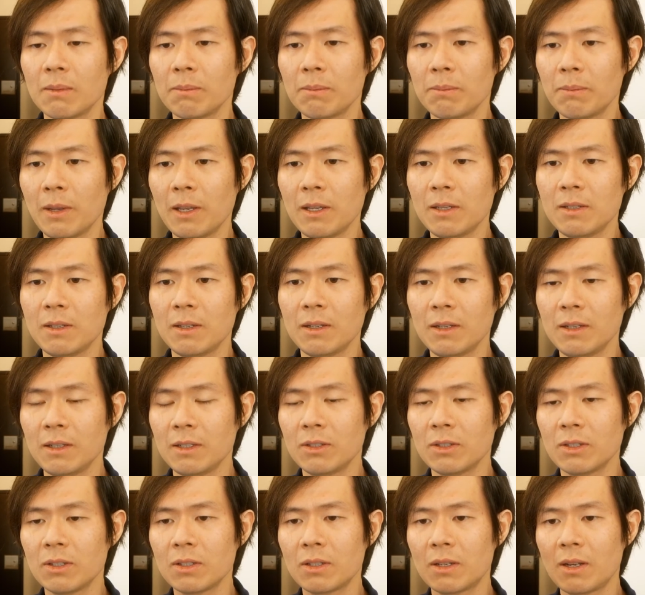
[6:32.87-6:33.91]
Basically
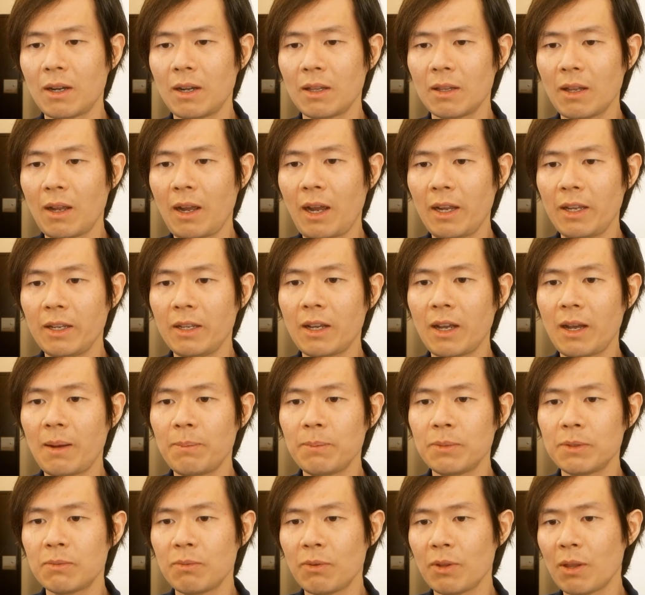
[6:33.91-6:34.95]
just got eye
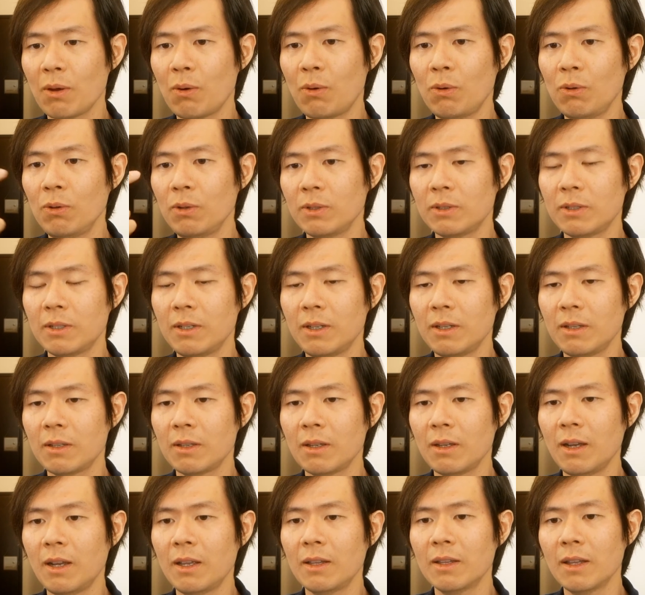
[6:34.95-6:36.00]
cups with holes in it,
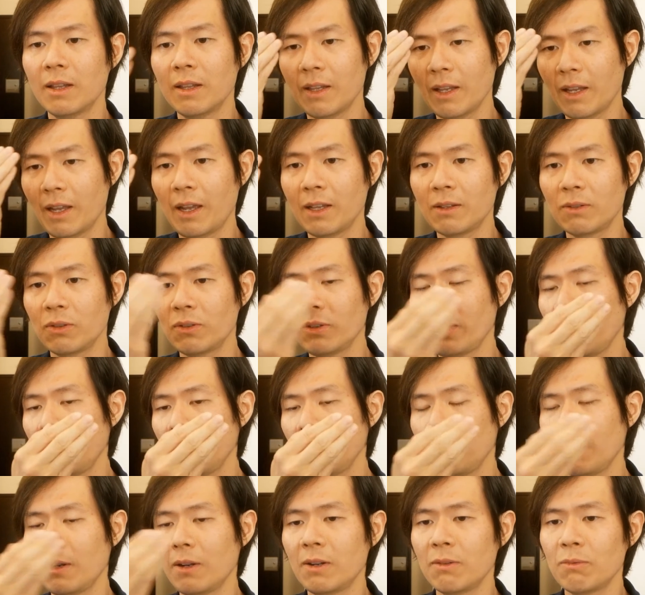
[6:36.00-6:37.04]
and then they had to
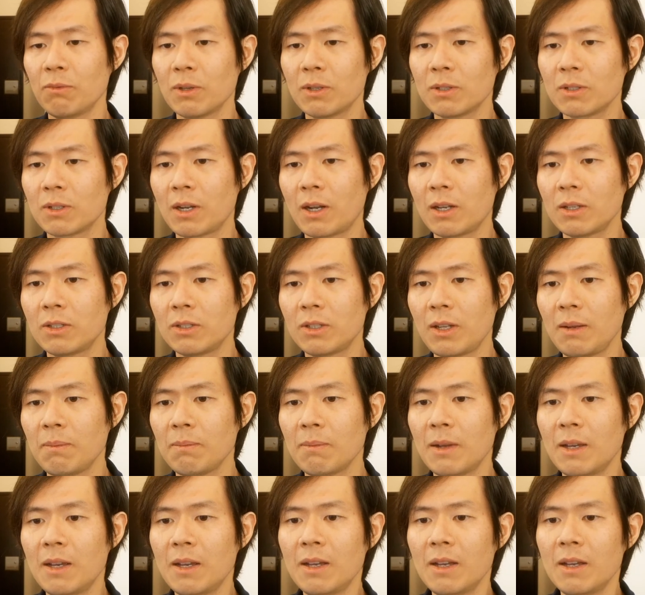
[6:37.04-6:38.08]
tape it on with Scotch
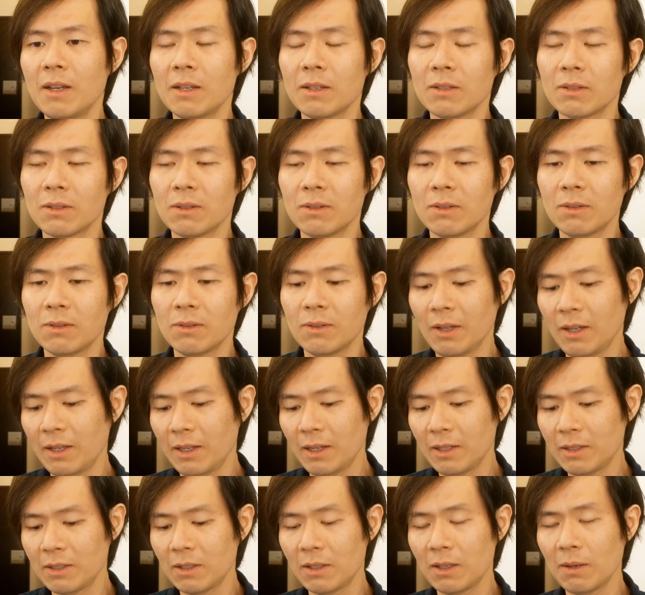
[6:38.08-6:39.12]
tape. So I
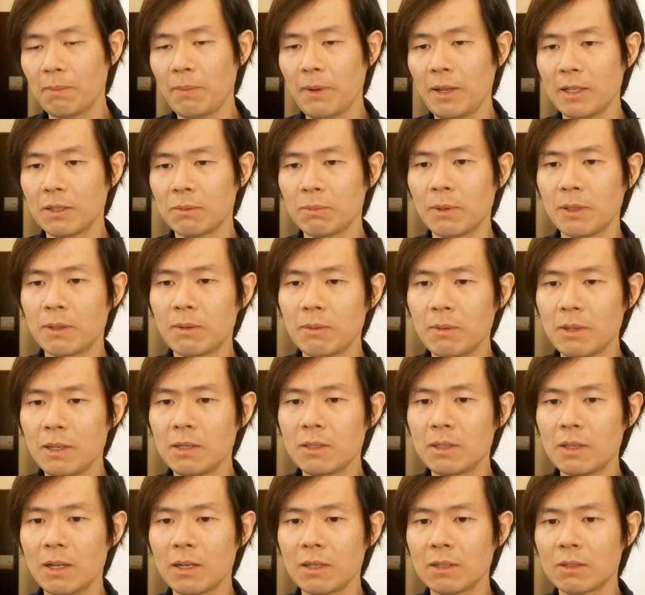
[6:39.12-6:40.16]
guess it depends. But these
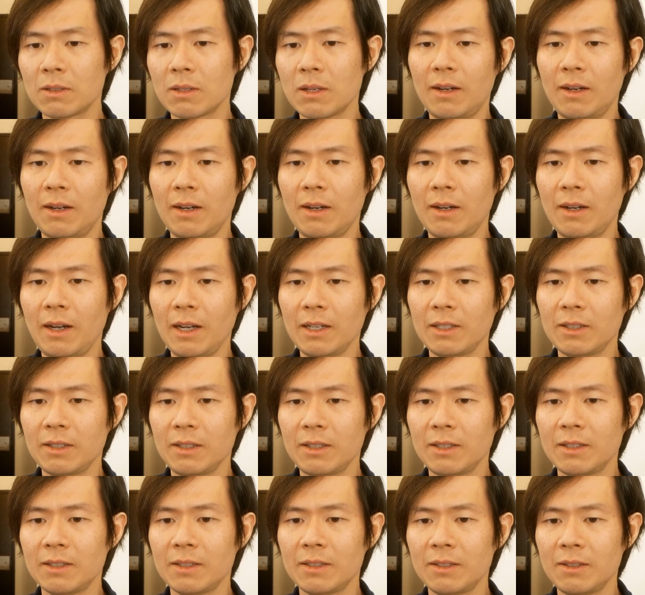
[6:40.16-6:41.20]
things,
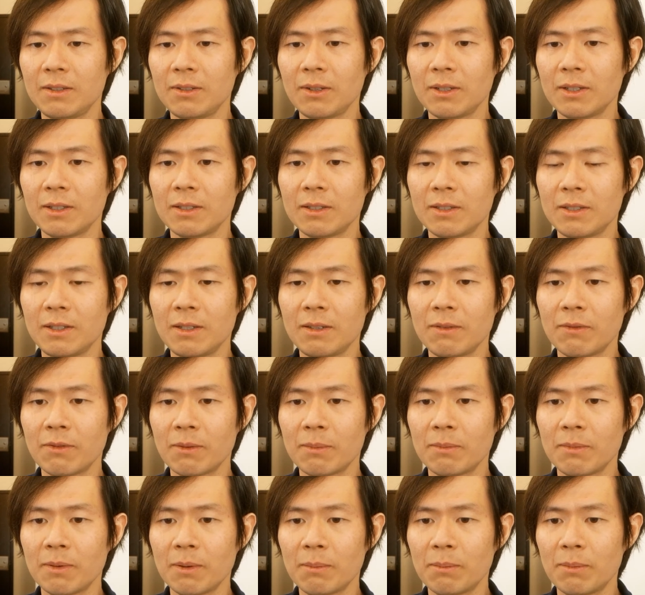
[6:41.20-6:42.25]
actually, you can see
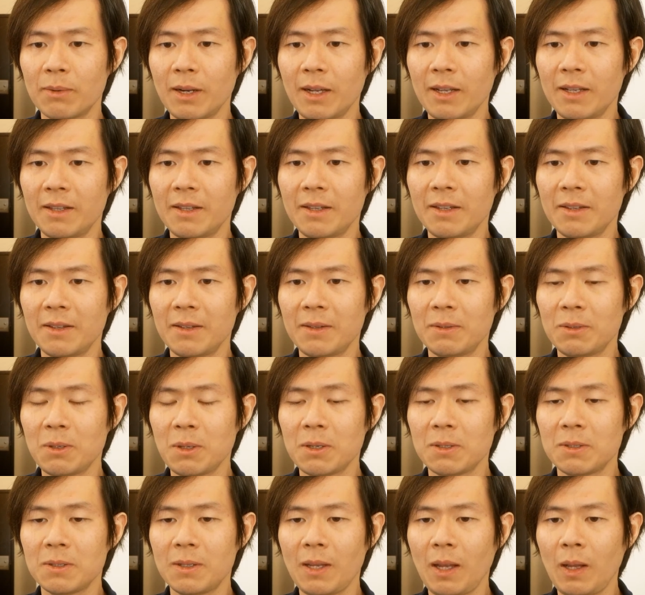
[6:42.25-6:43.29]
from the brand, it
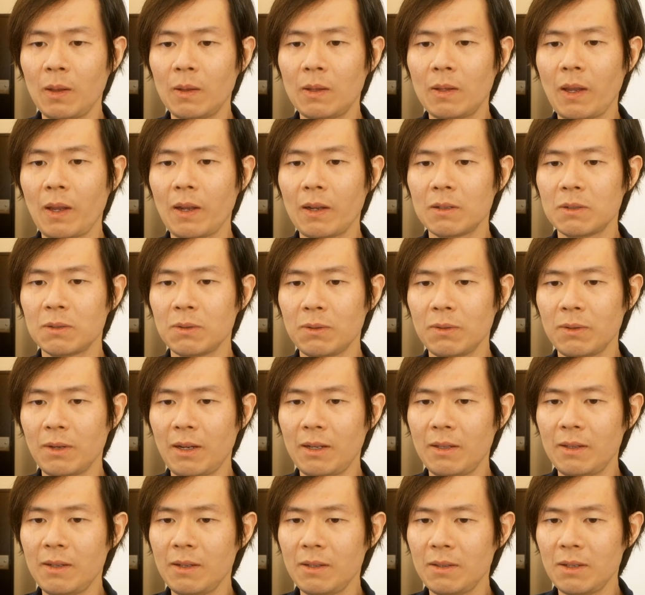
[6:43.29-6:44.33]
says Dentec. So I
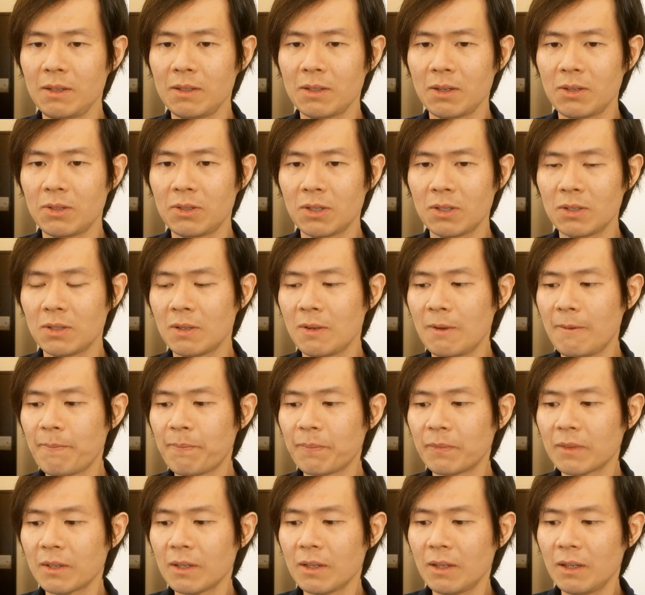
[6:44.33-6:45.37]
think these are just
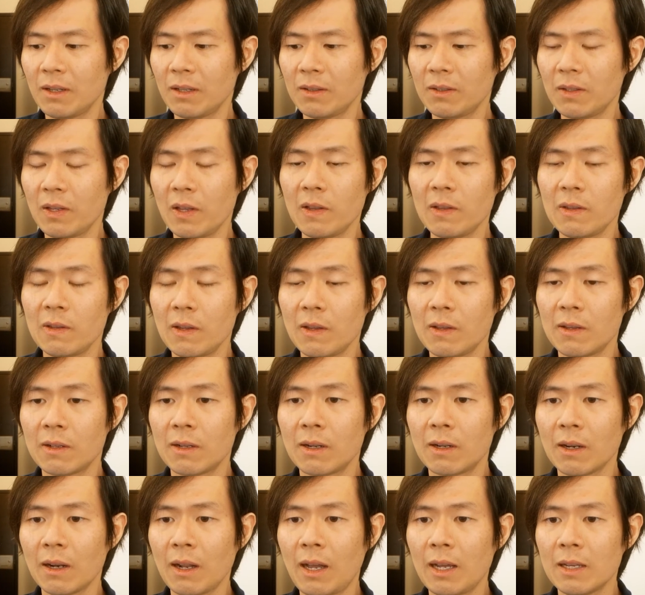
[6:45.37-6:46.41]
tinted
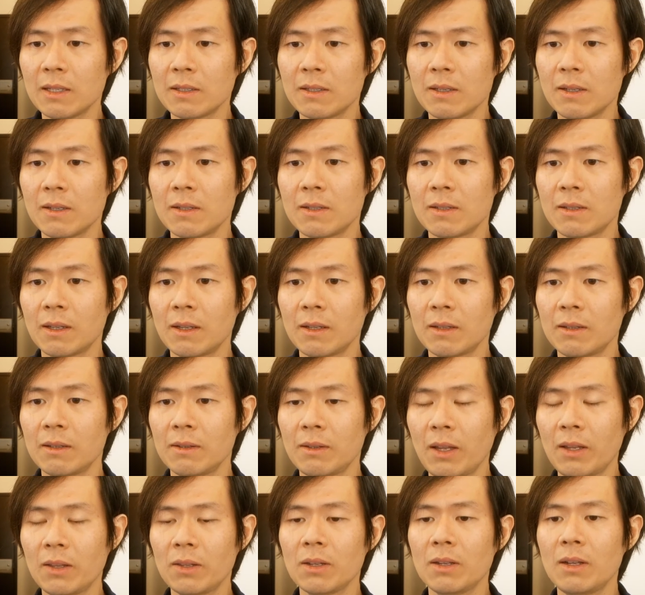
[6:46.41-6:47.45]
glasses that
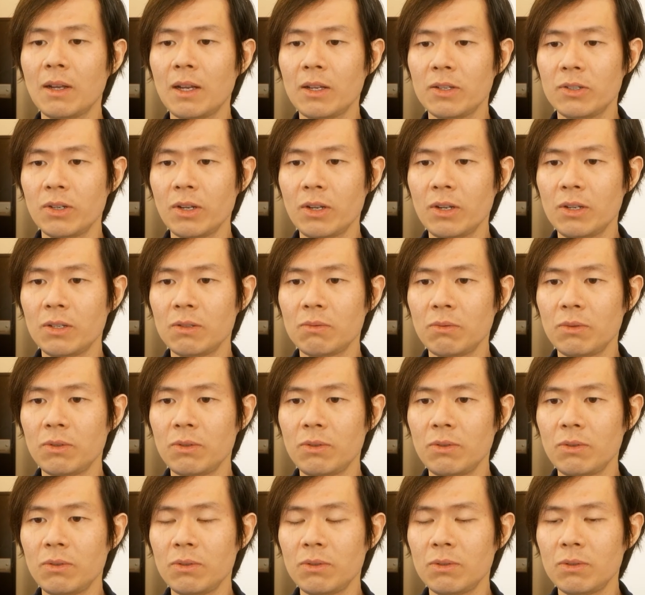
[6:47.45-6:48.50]
dental hygienists would
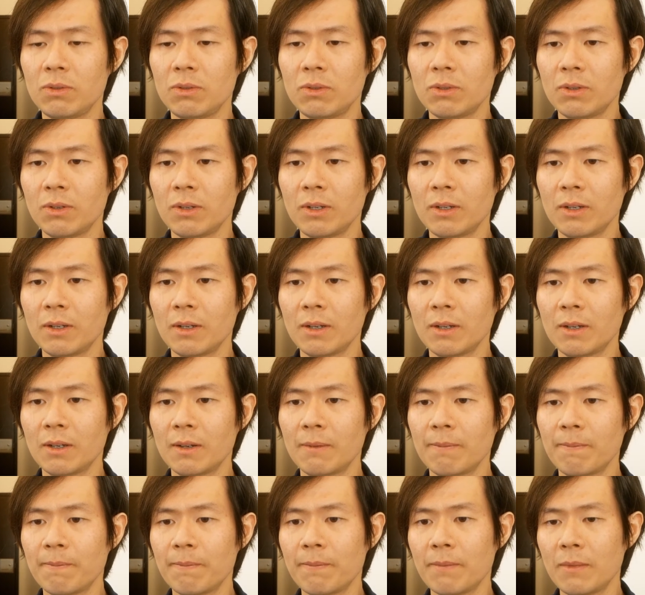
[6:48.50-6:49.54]
use during
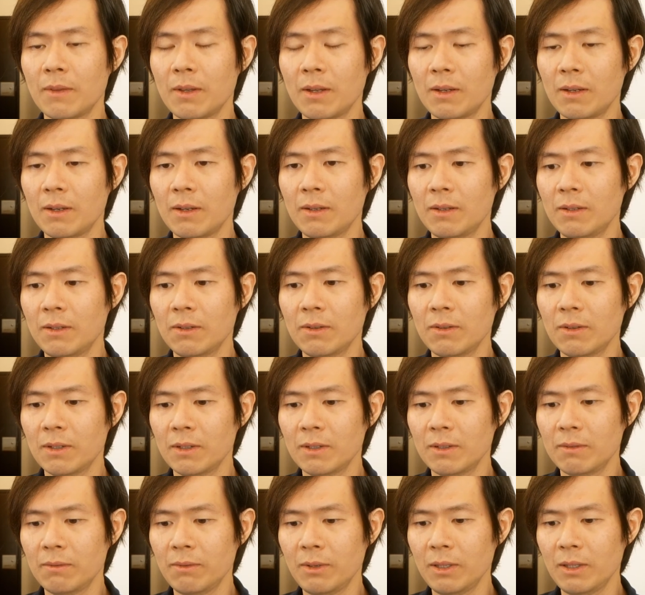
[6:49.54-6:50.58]

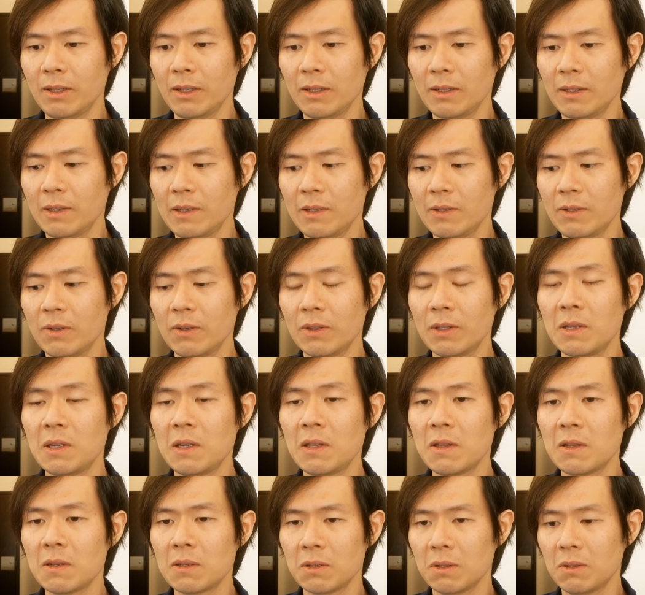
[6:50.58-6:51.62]
when they clean your
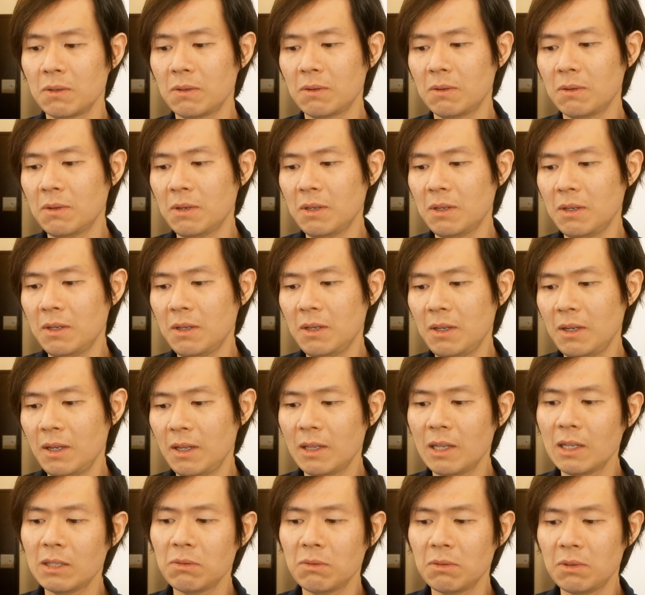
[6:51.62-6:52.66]
teeth. So, and
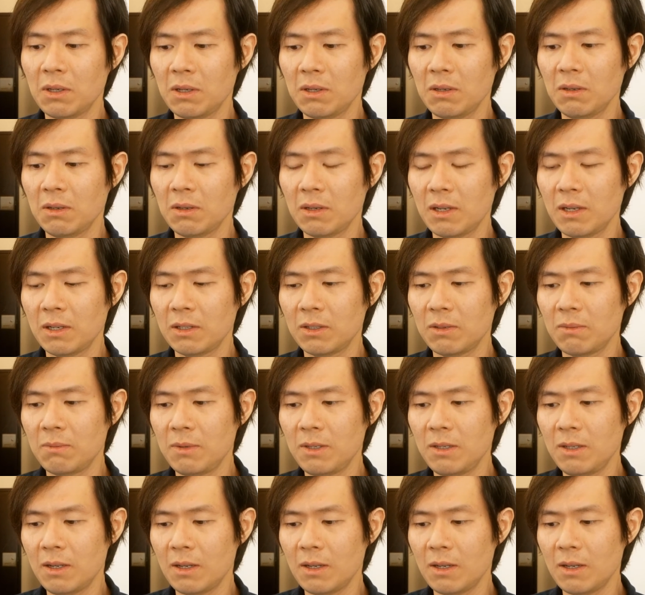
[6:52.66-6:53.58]
that's what they look like to me.